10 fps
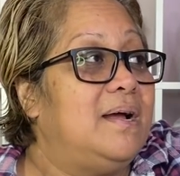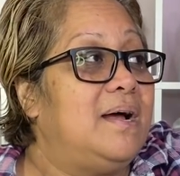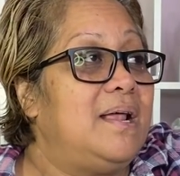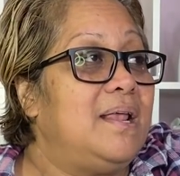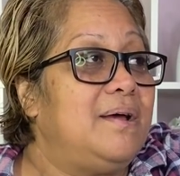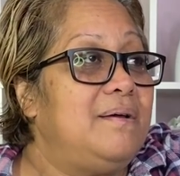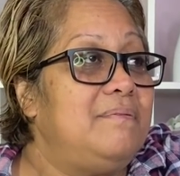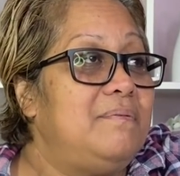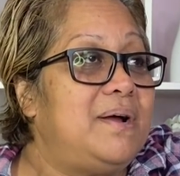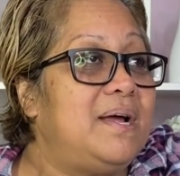hello
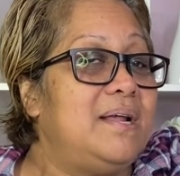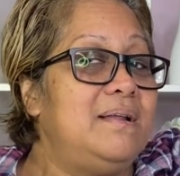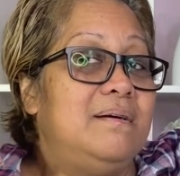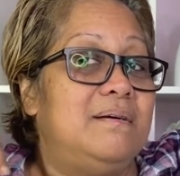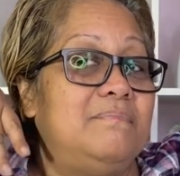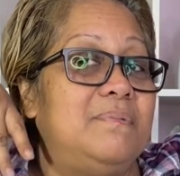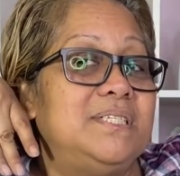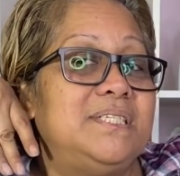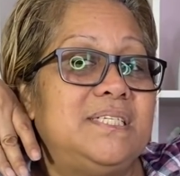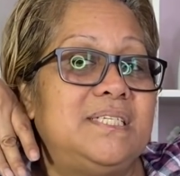everyone, my
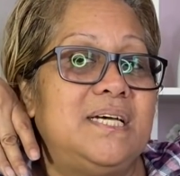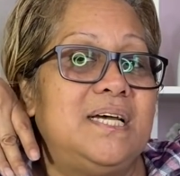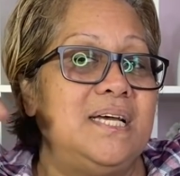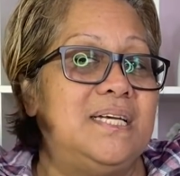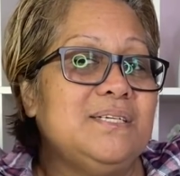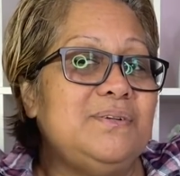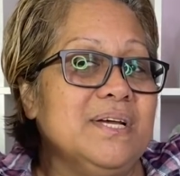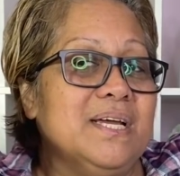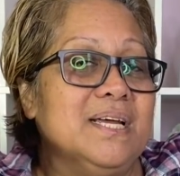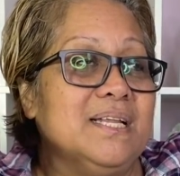sister is
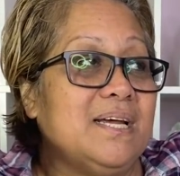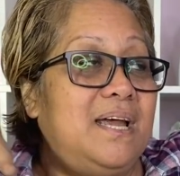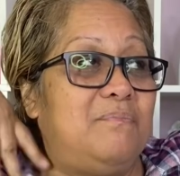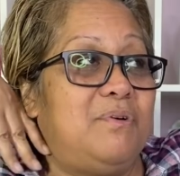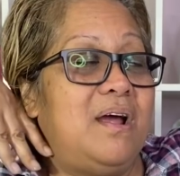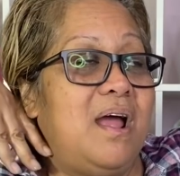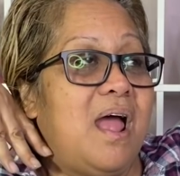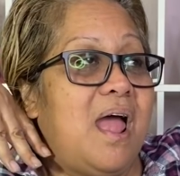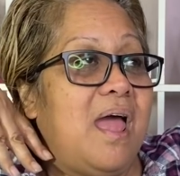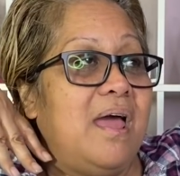looking at the camera
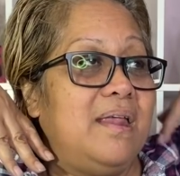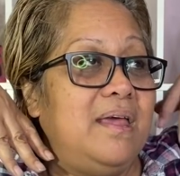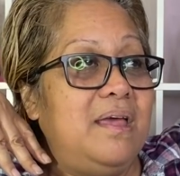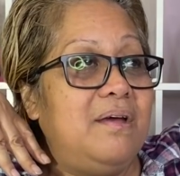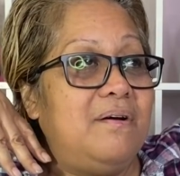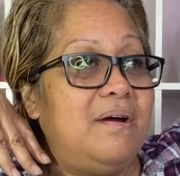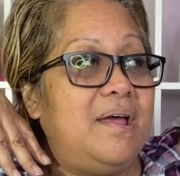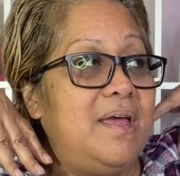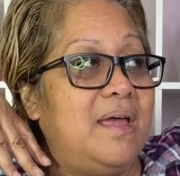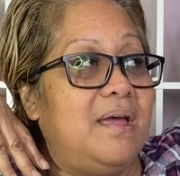and here I
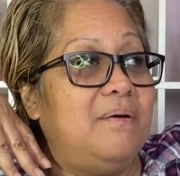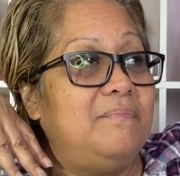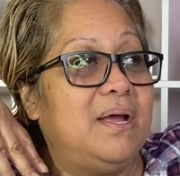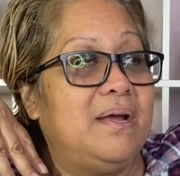am.